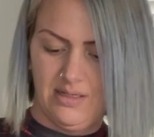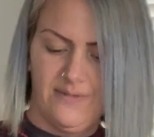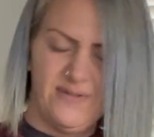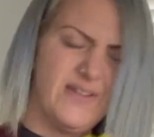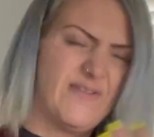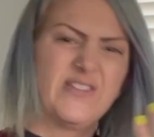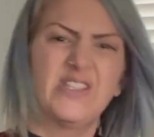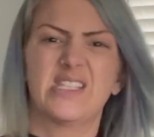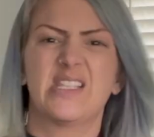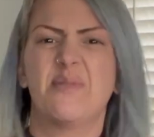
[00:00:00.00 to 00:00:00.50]

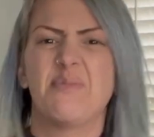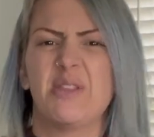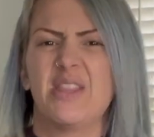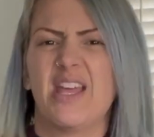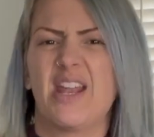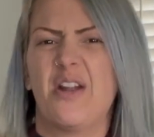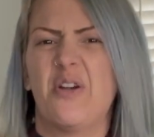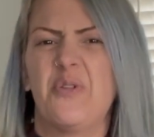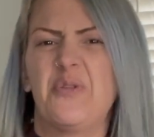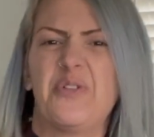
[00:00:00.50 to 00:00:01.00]
if it's something
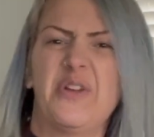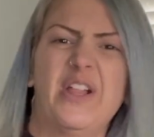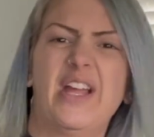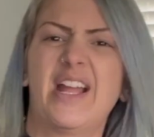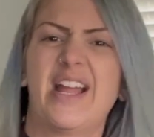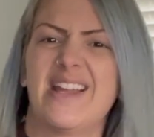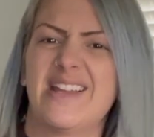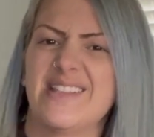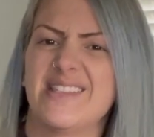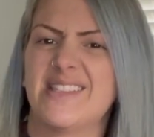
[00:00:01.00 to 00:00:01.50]
that I don't feel like
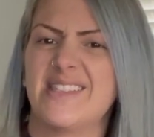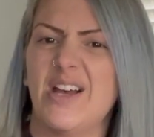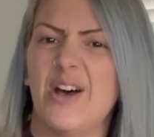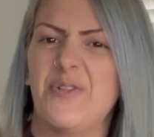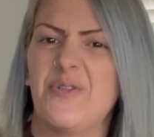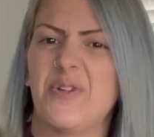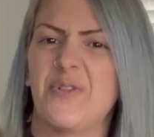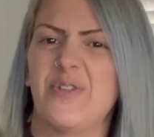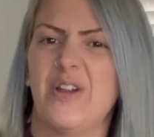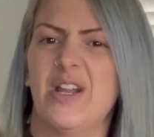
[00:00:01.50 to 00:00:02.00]
I can sell
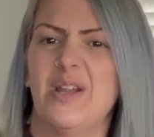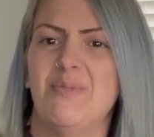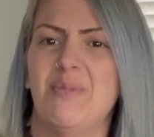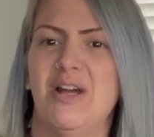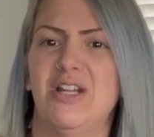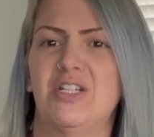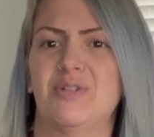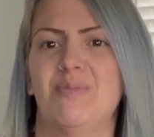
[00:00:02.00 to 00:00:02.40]
for very much